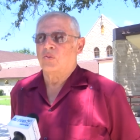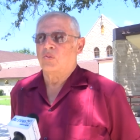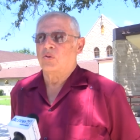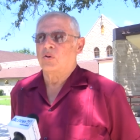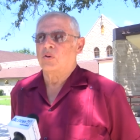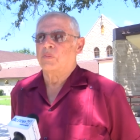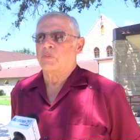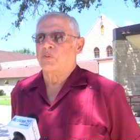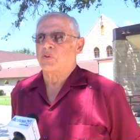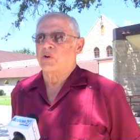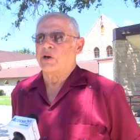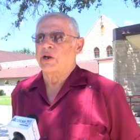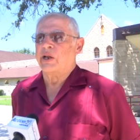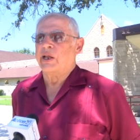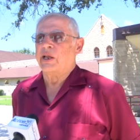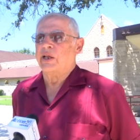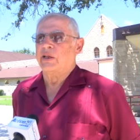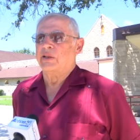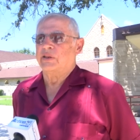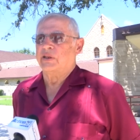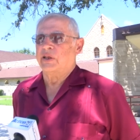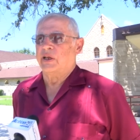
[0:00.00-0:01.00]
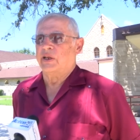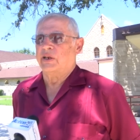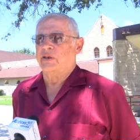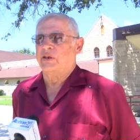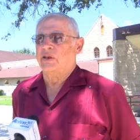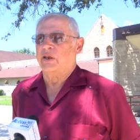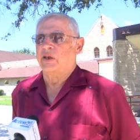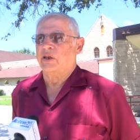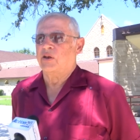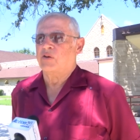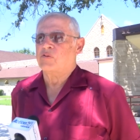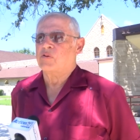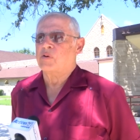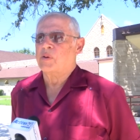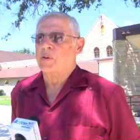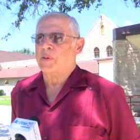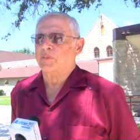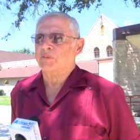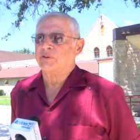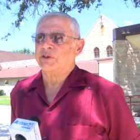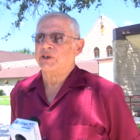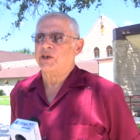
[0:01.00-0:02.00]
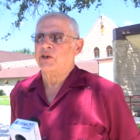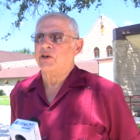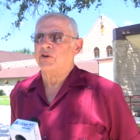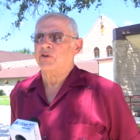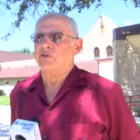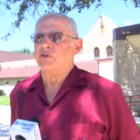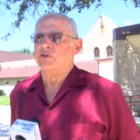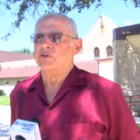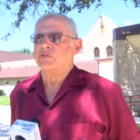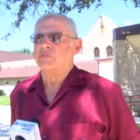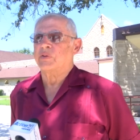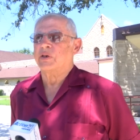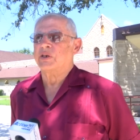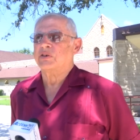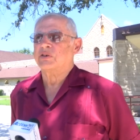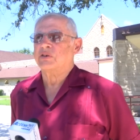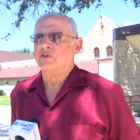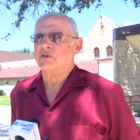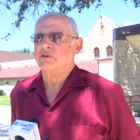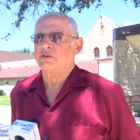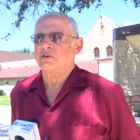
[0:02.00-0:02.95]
we're praying that uh, he will be able to hear this message.